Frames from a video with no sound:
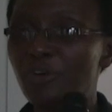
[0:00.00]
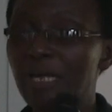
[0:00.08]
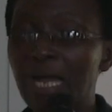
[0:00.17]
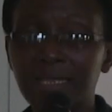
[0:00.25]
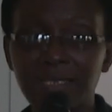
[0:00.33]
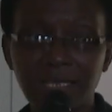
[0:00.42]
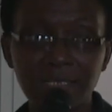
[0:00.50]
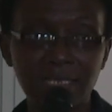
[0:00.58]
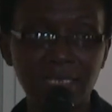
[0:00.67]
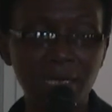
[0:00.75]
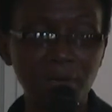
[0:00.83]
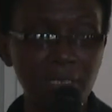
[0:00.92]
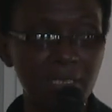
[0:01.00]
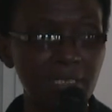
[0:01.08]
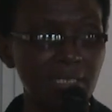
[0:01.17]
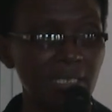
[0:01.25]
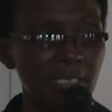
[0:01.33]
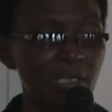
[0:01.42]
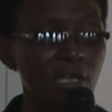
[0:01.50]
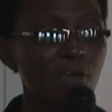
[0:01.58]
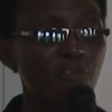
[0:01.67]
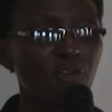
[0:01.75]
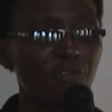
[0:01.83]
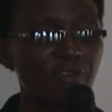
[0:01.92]
who are attending our clinic
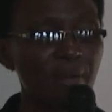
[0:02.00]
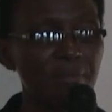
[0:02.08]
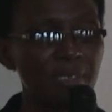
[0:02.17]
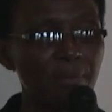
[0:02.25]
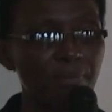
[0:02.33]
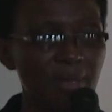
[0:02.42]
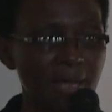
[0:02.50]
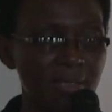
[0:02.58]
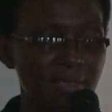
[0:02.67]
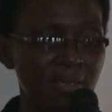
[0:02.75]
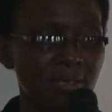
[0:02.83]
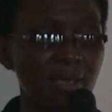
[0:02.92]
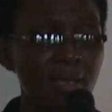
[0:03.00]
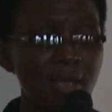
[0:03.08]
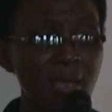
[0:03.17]
for family planning.